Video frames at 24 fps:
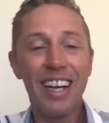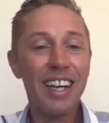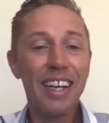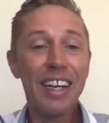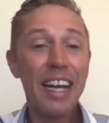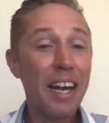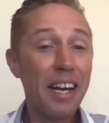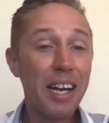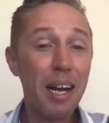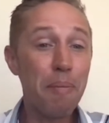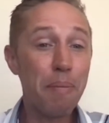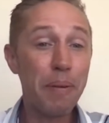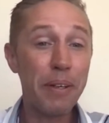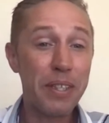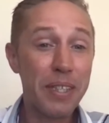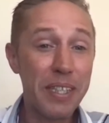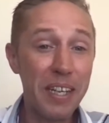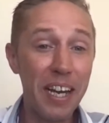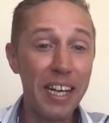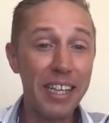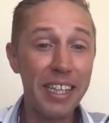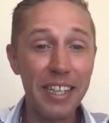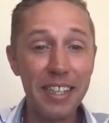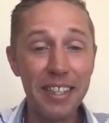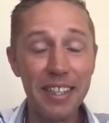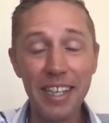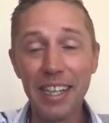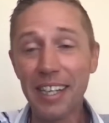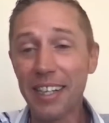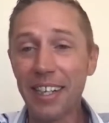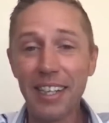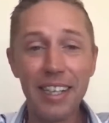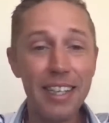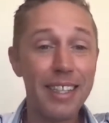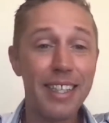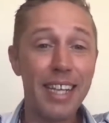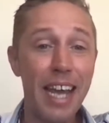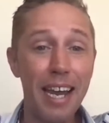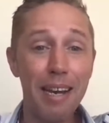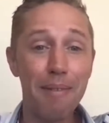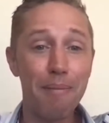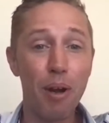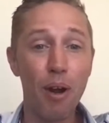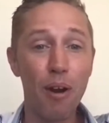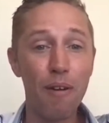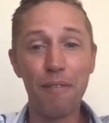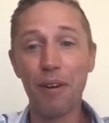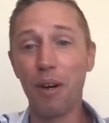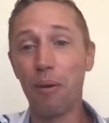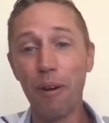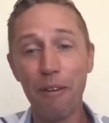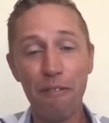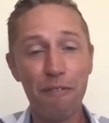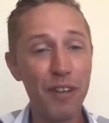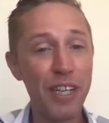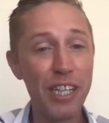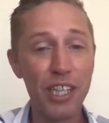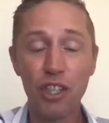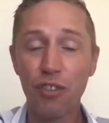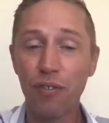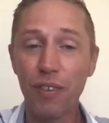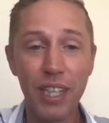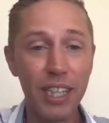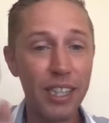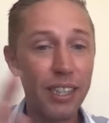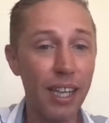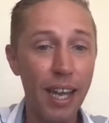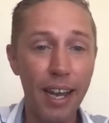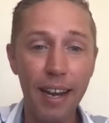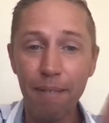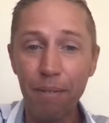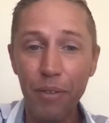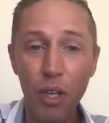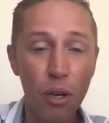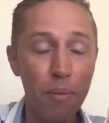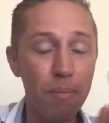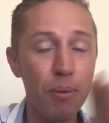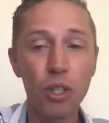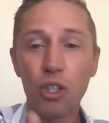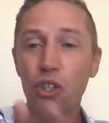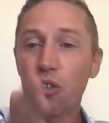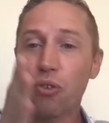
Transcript: Get a couple of signings in and it's game over. We're finished for the day. No more